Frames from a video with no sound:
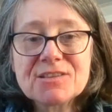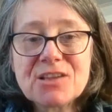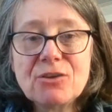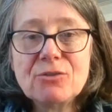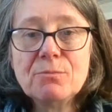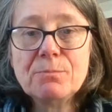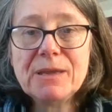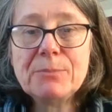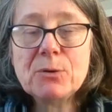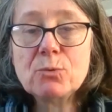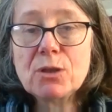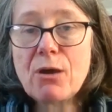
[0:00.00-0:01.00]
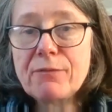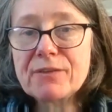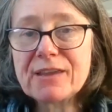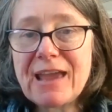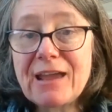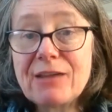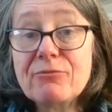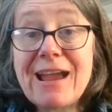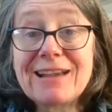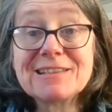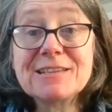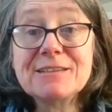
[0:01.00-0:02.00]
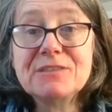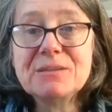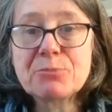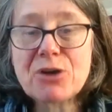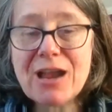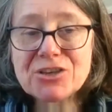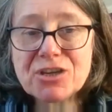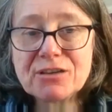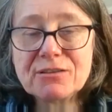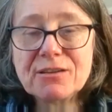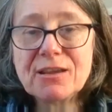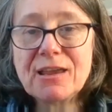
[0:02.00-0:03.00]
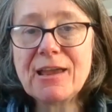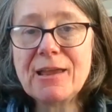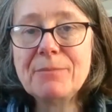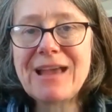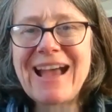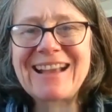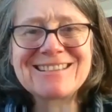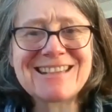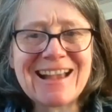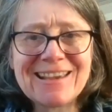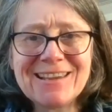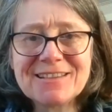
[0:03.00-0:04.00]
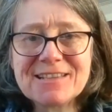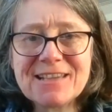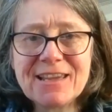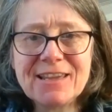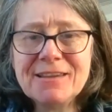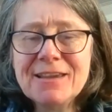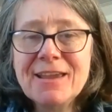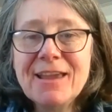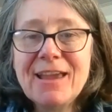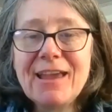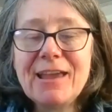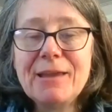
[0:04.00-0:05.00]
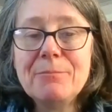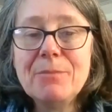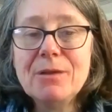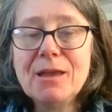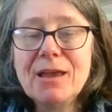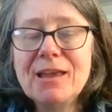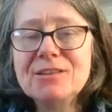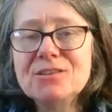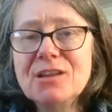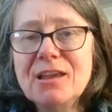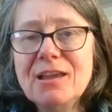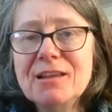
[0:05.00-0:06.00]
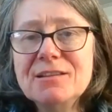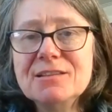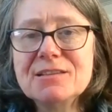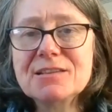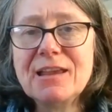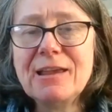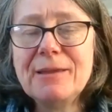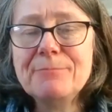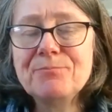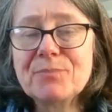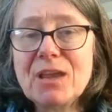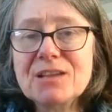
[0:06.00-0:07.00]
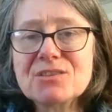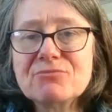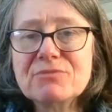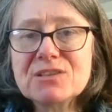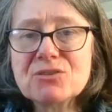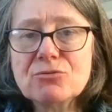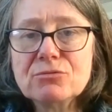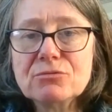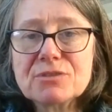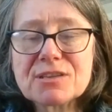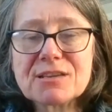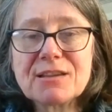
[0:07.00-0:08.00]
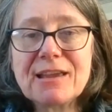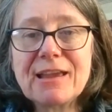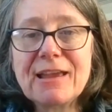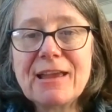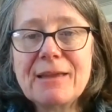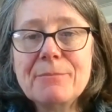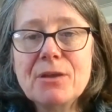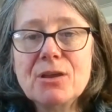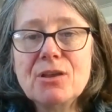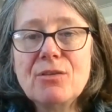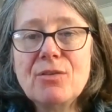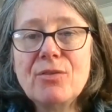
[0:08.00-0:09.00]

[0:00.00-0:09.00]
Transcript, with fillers: So people will often get reactive depression, and um, anxiety, um, and, and um, as a result, um,